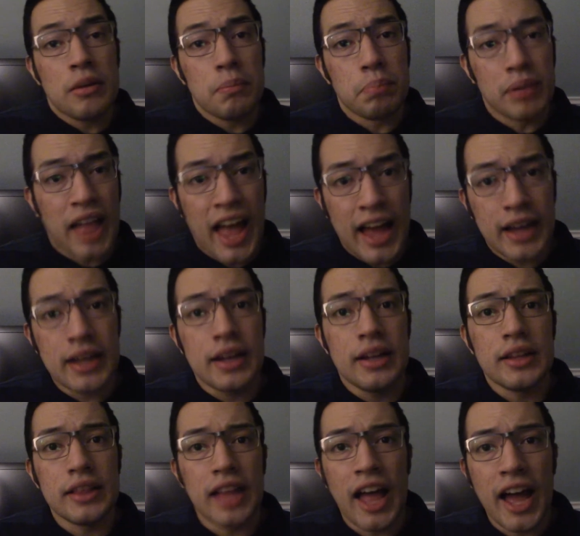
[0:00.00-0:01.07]
Black
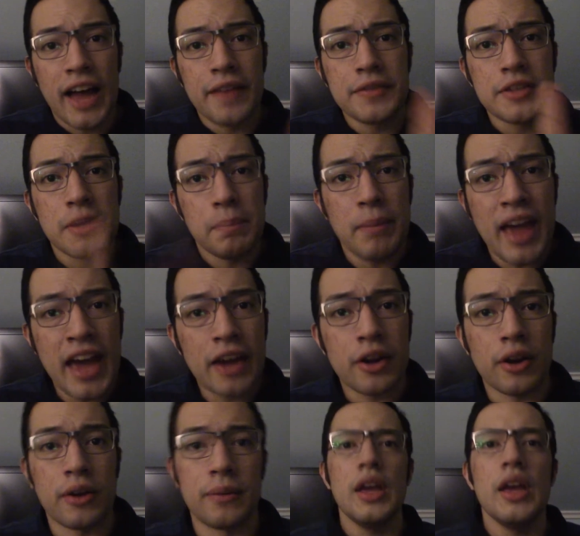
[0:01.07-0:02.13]
Lives Matter.